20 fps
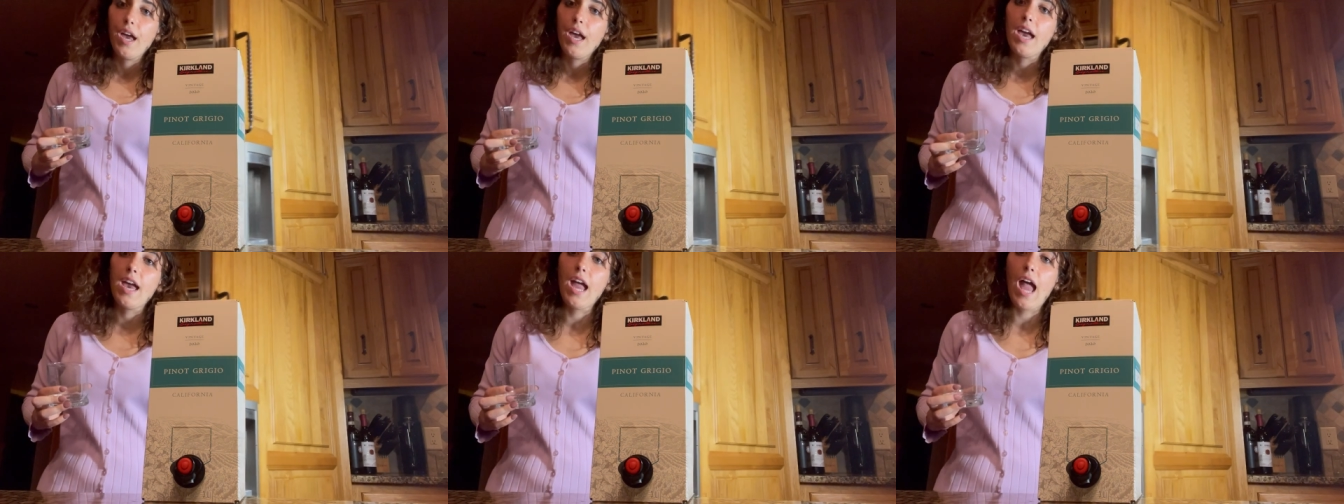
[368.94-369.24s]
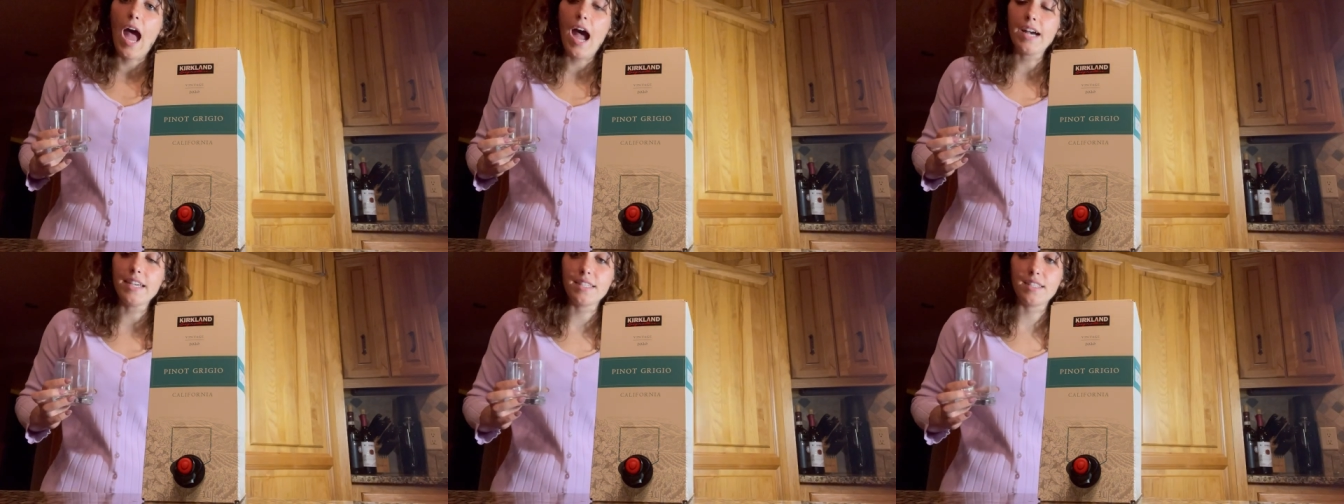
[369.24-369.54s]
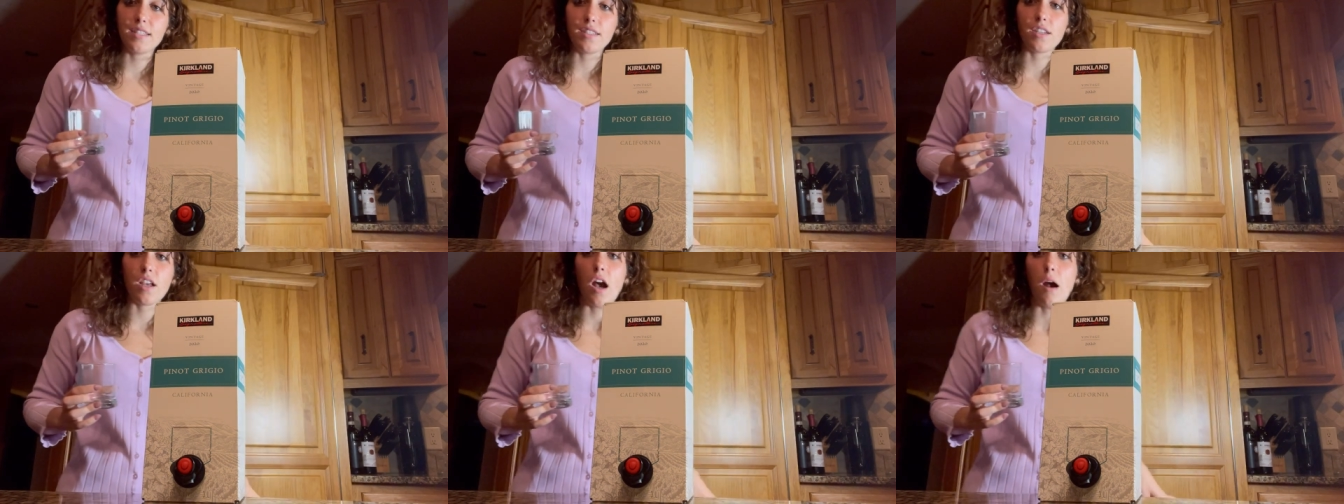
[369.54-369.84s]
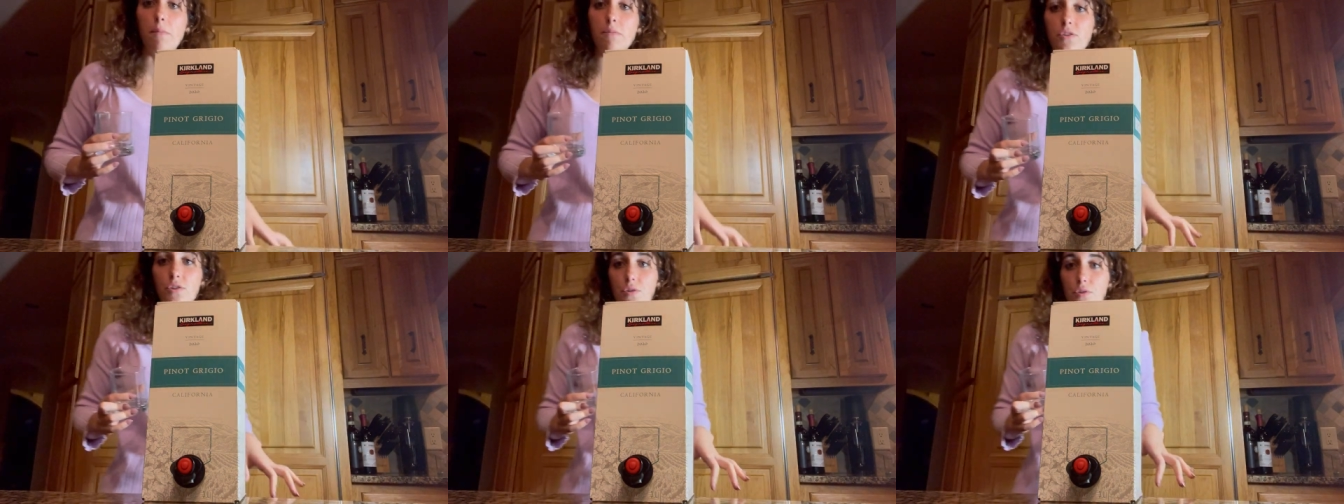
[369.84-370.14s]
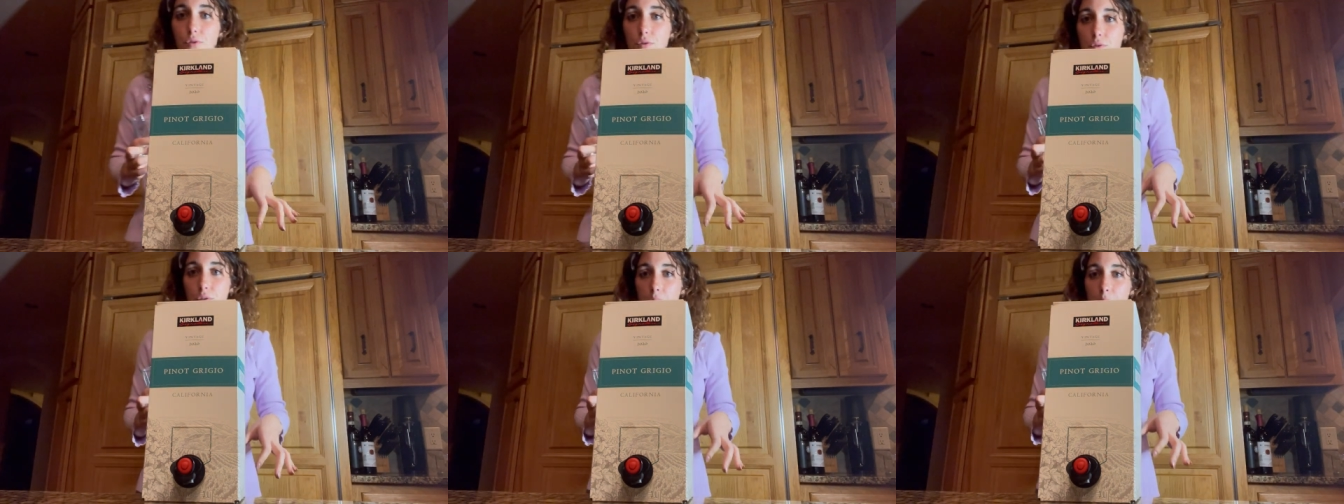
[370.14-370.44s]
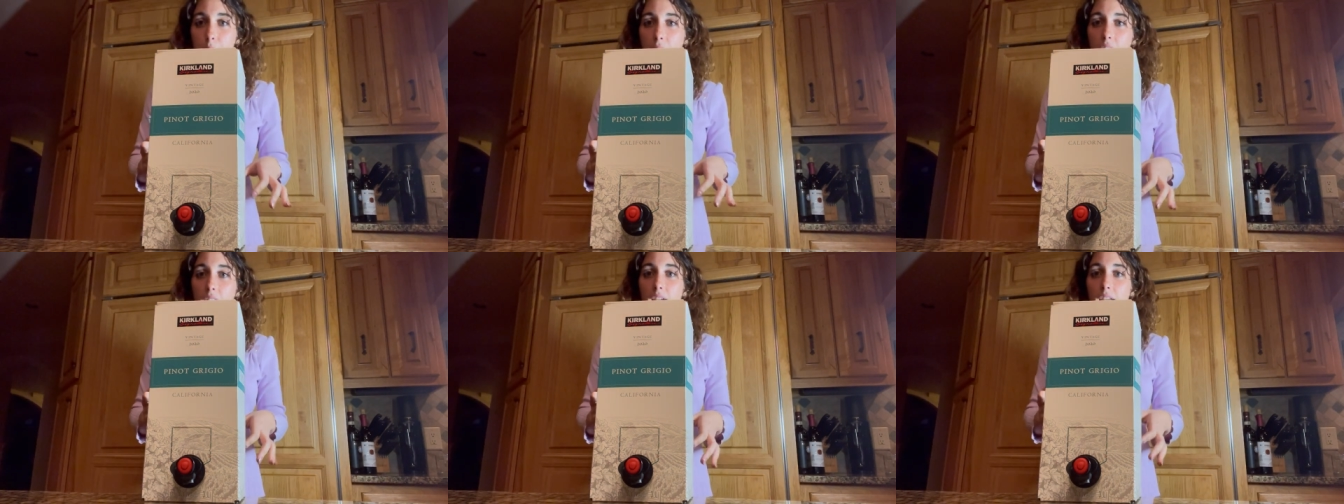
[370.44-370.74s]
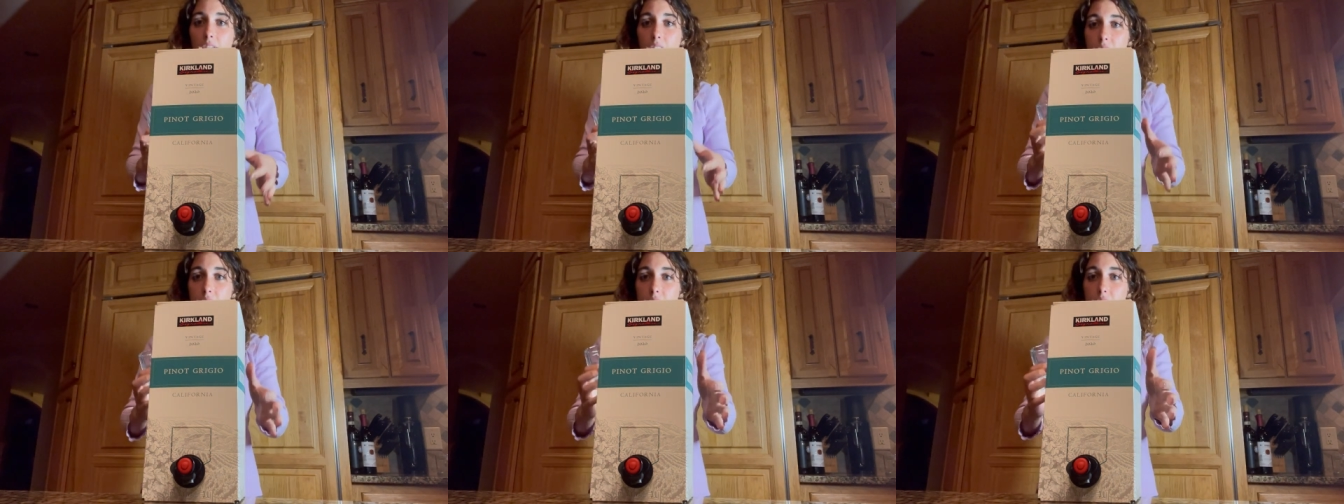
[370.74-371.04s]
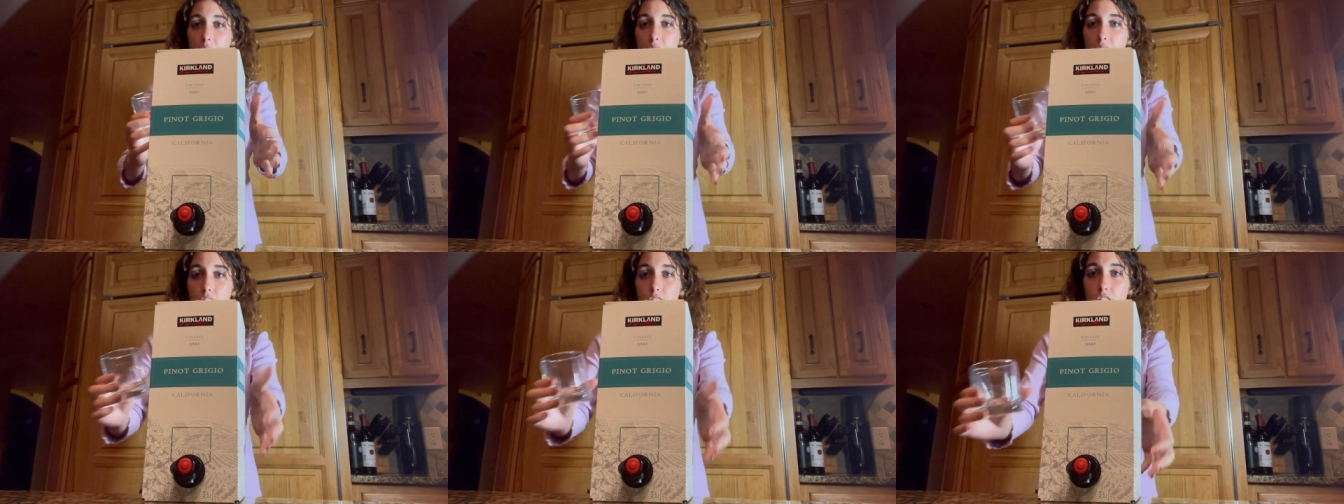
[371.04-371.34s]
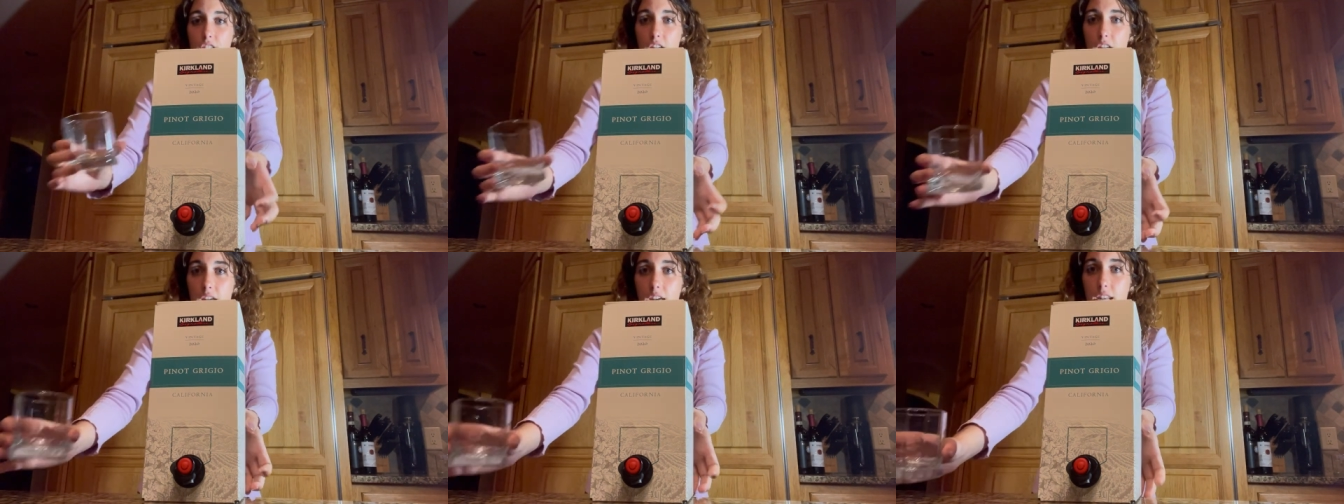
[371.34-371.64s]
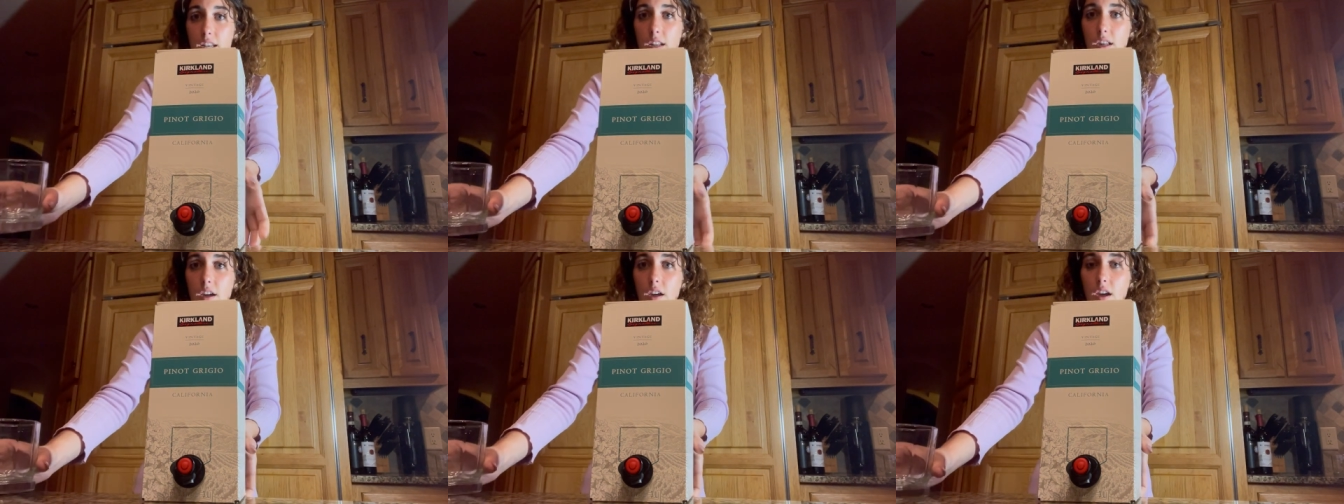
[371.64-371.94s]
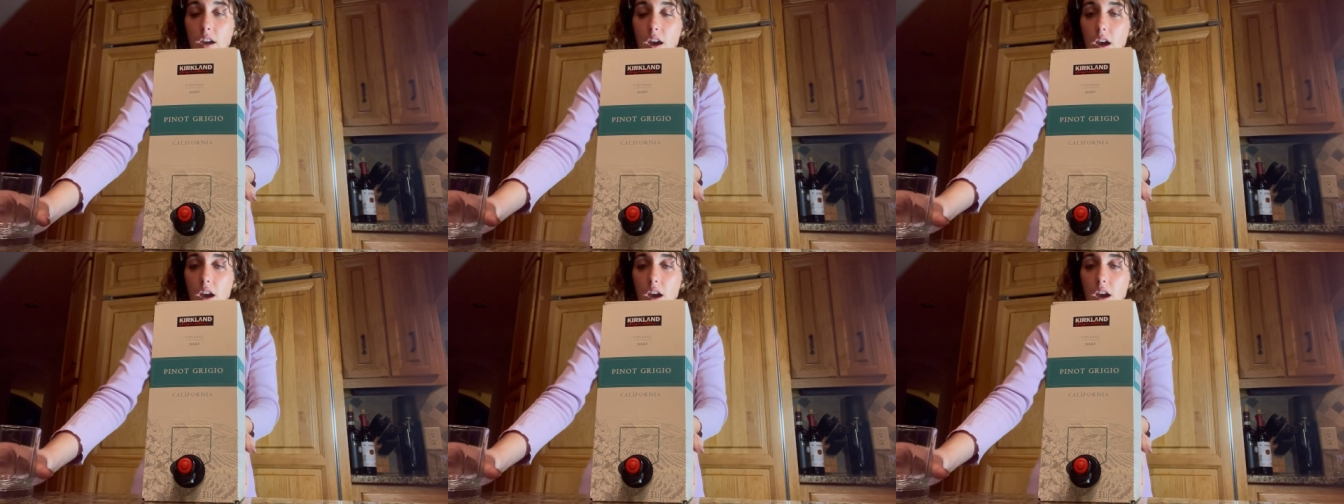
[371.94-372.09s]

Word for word: it has come to my attention